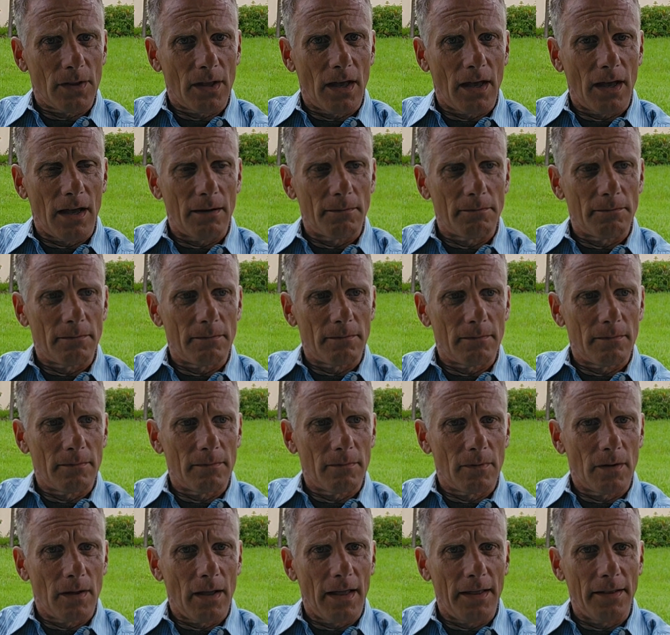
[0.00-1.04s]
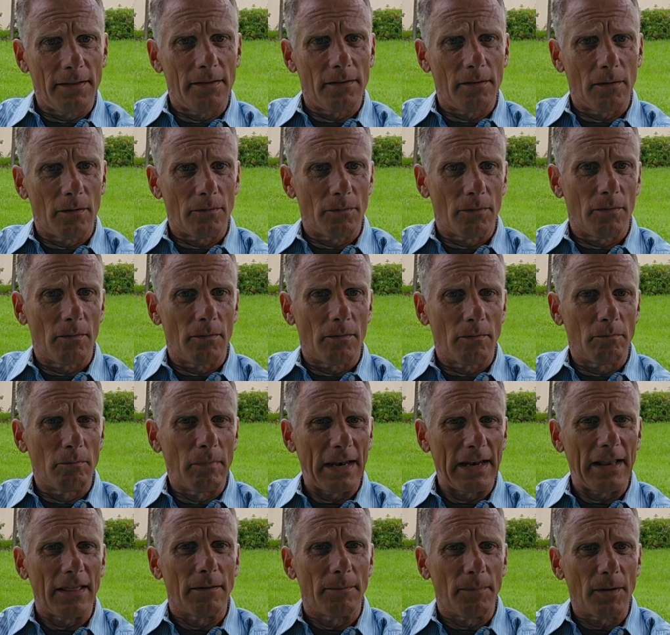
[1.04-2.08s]
and
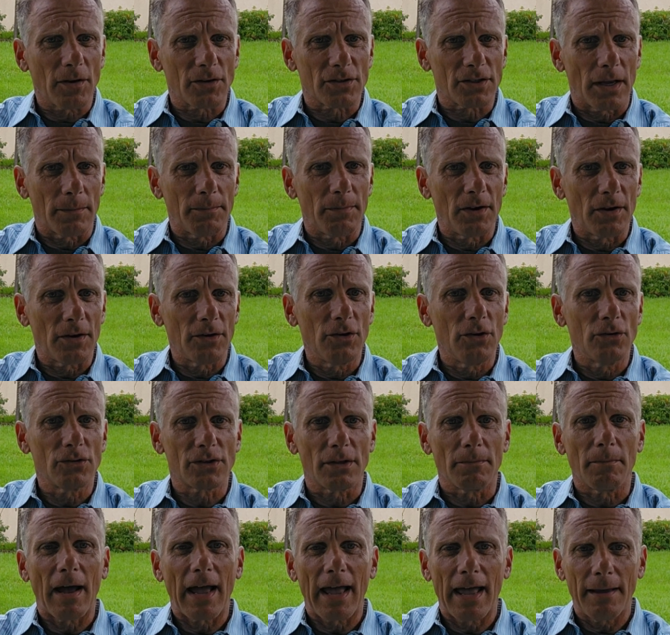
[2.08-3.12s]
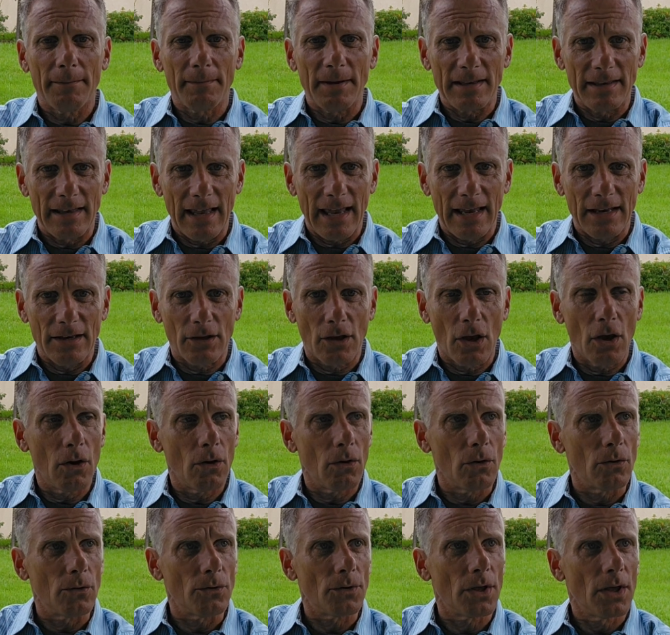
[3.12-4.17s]
many of the builders up here use the Miami-Dade
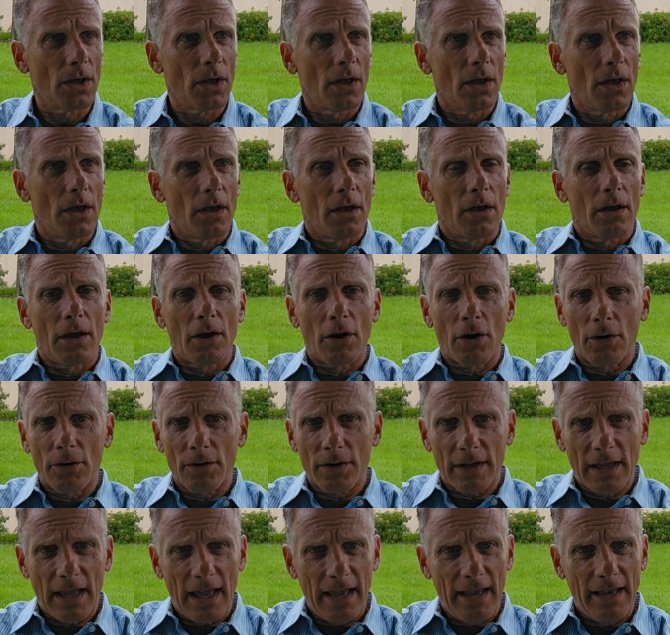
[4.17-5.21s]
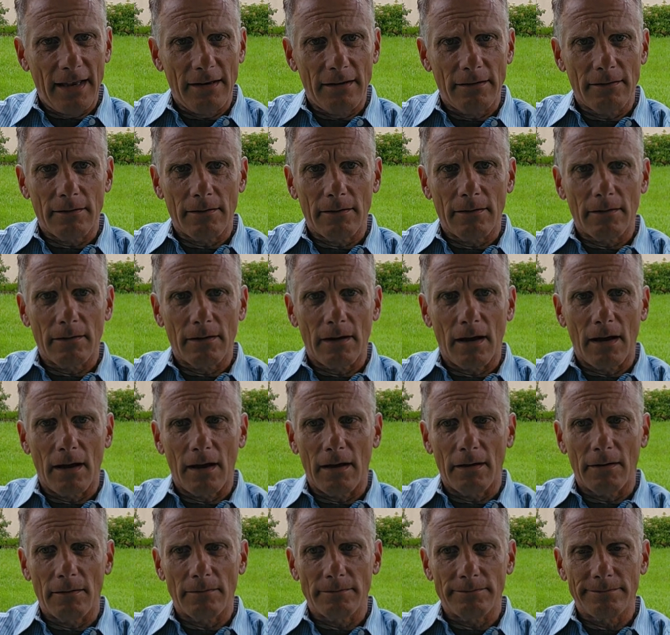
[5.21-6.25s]
code, hurricane,
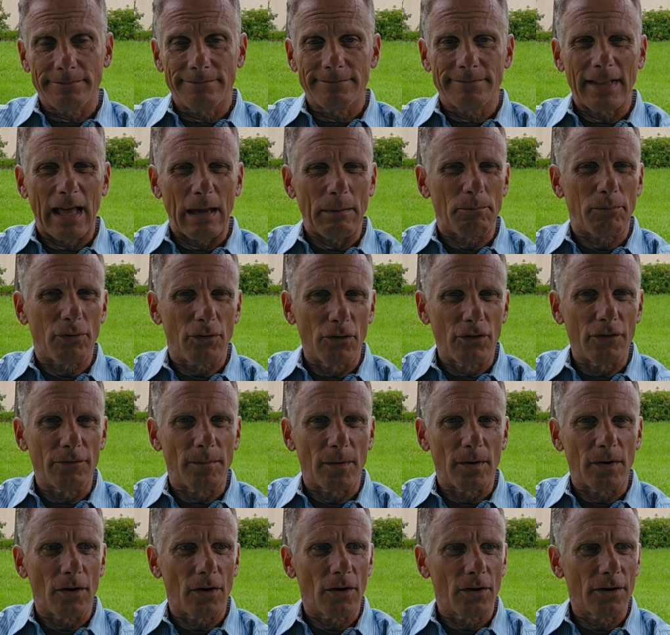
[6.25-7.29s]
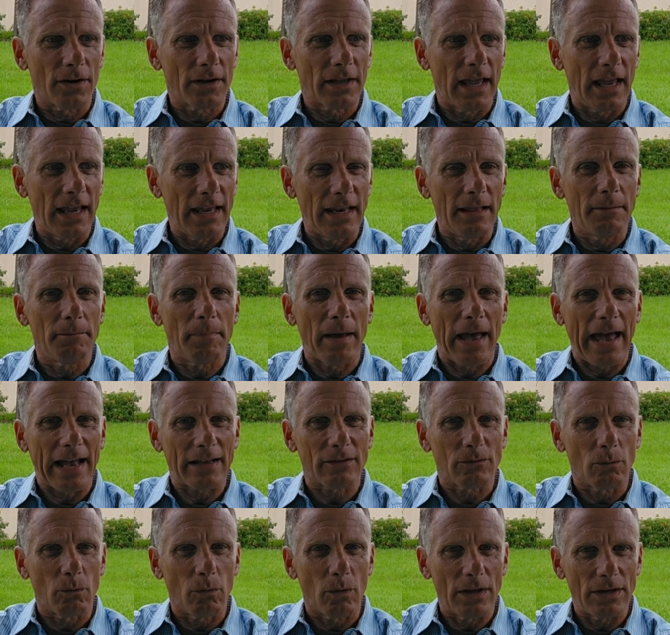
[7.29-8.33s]
not proof, but hurricane
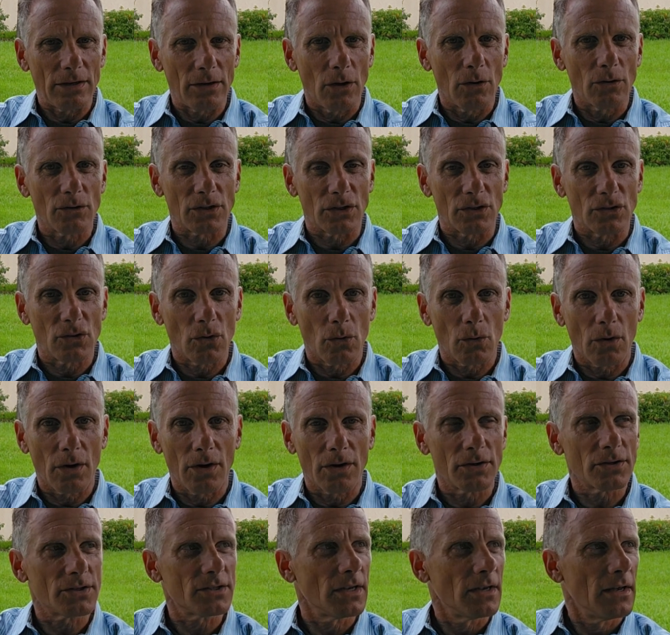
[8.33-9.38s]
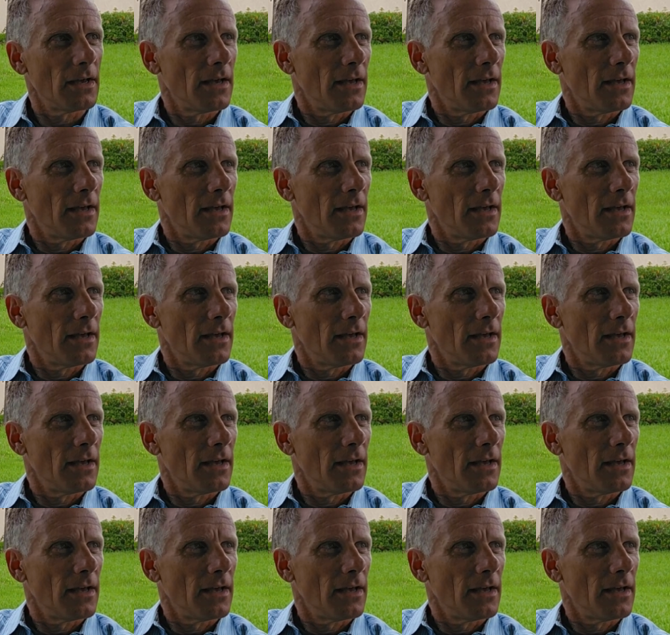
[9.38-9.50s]
impact windows and doors,